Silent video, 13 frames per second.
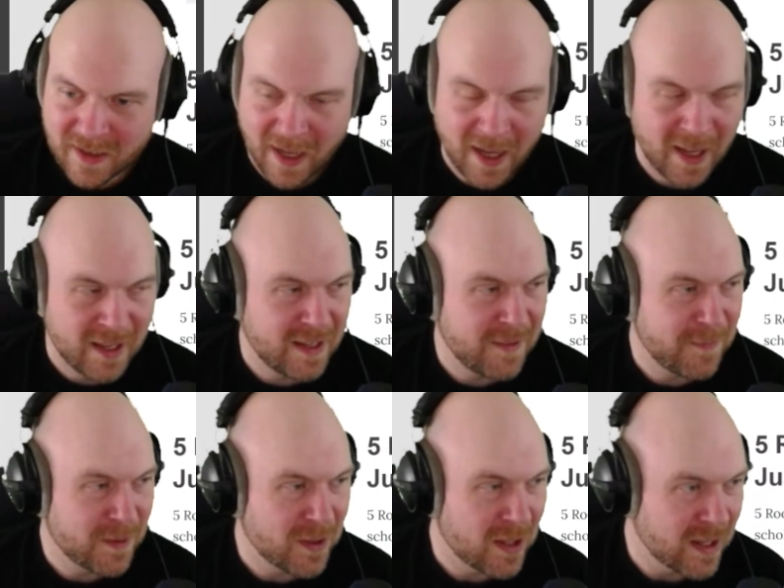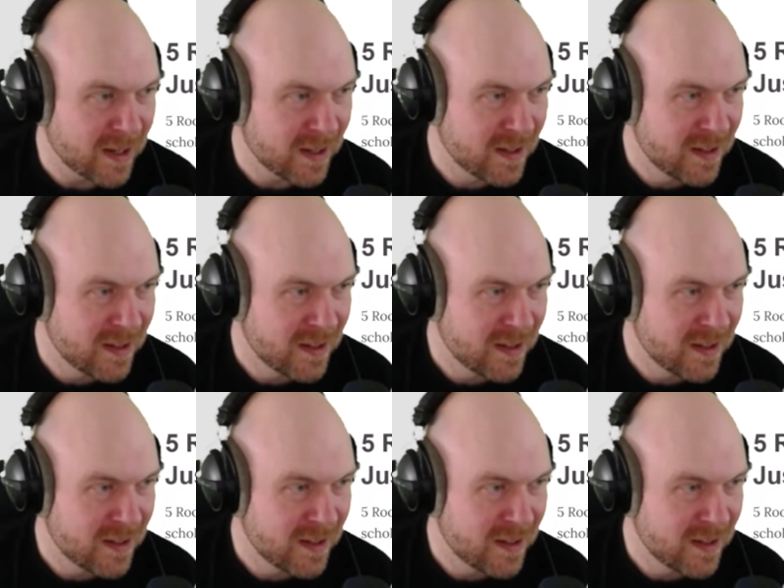I feel like